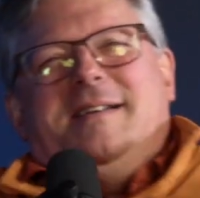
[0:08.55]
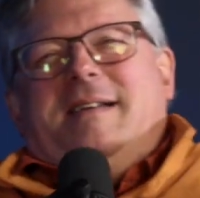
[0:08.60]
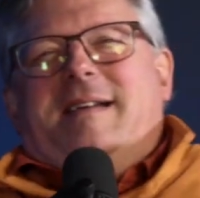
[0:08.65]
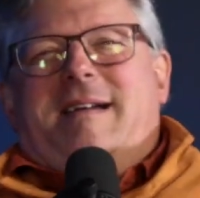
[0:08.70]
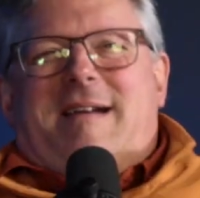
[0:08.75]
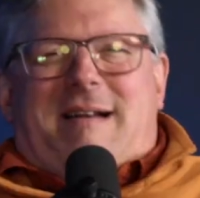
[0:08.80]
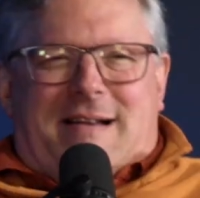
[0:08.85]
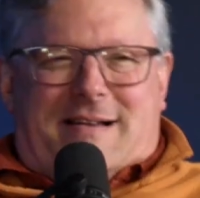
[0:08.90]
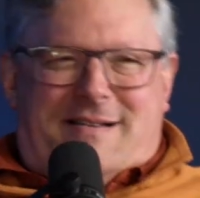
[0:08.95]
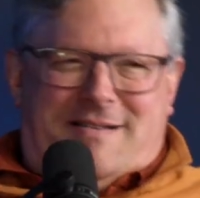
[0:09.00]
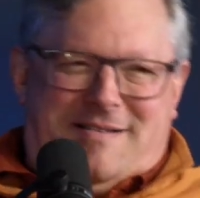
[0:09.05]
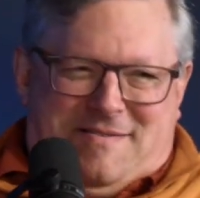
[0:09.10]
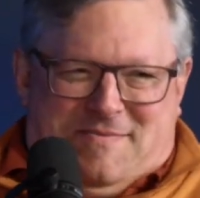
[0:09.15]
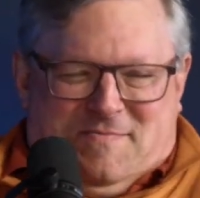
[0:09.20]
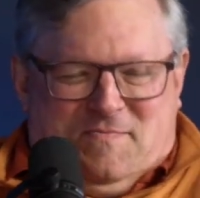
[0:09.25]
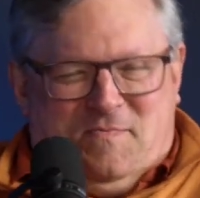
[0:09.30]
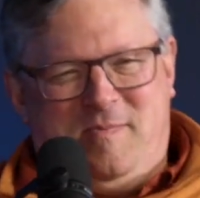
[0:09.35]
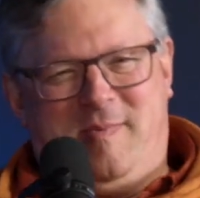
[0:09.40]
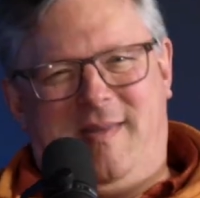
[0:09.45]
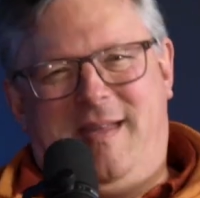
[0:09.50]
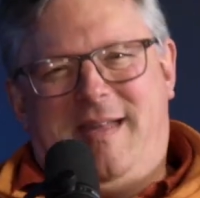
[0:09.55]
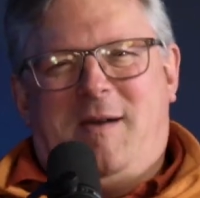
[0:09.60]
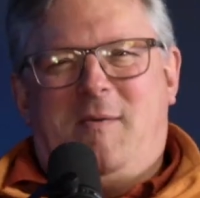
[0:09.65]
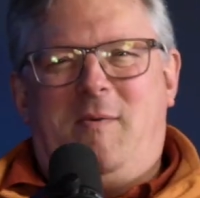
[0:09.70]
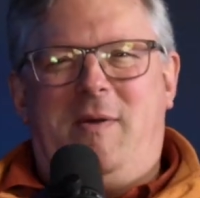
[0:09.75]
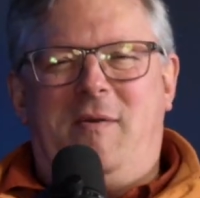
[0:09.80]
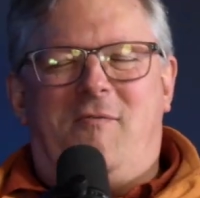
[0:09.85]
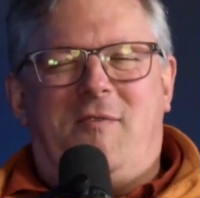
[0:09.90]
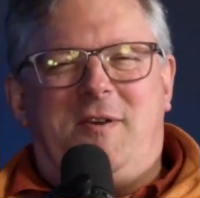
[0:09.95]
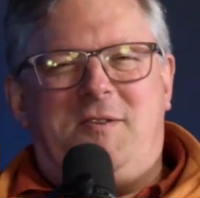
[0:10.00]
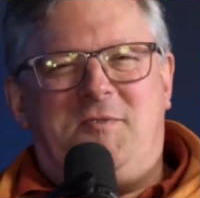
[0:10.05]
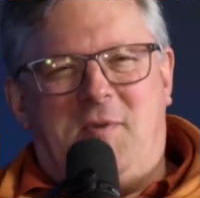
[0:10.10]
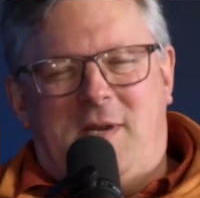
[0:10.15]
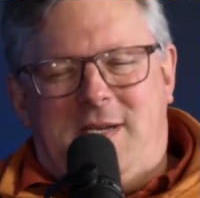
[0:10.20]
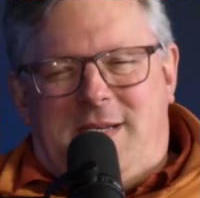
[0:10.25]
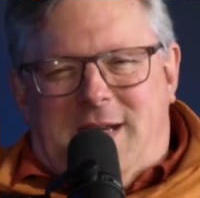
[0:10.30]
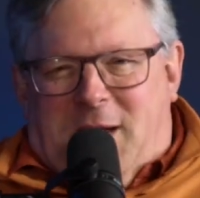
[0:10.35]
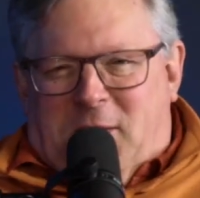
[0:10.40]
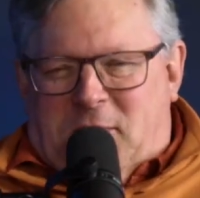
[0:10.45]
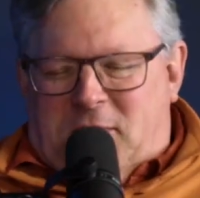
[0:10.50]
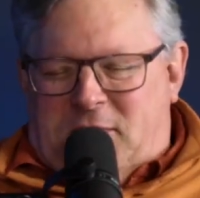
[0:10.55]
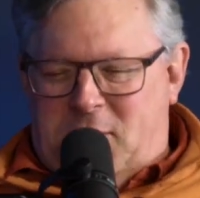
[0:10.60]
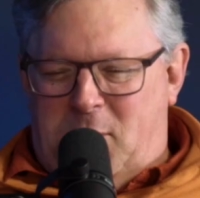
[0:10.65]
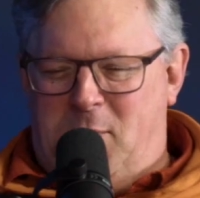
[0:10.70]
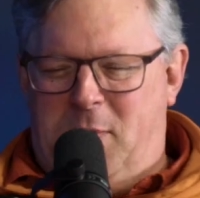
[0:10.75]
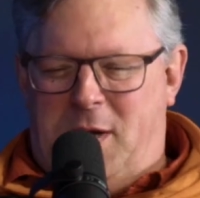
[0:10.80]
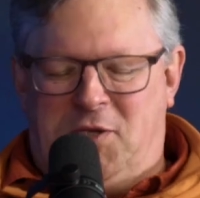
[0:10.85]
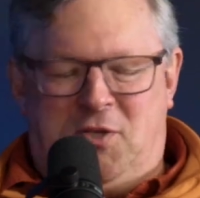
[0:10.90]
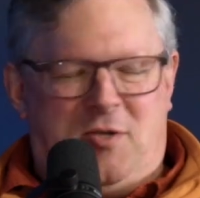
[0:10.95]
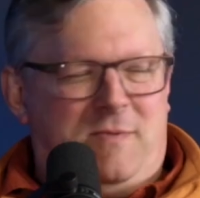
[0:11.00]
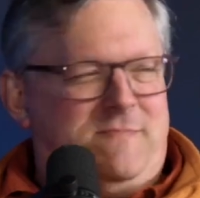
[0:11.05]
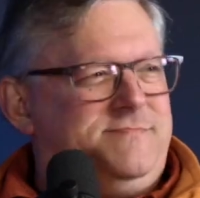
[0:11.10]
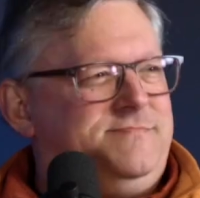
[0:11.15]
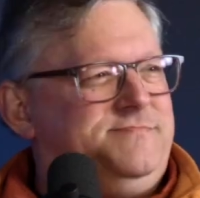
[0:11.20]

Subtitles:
Ugh, we frustrate Taylor so much.